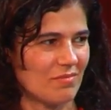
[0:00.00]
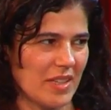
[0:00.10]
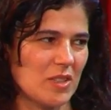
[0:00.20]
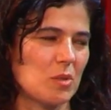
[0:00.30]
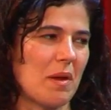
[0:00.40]

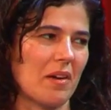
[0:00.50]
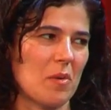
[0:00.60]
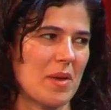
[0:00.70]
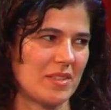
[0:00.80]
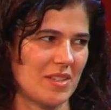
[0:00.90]

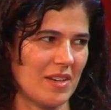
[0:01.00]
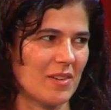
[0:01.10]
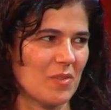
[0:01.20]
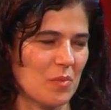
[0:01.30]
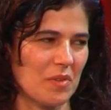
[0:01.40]

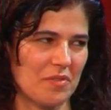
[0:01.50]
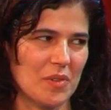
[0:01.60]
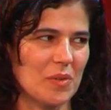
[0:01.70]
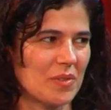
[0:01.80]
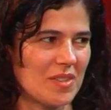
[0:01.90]
experimenting with food.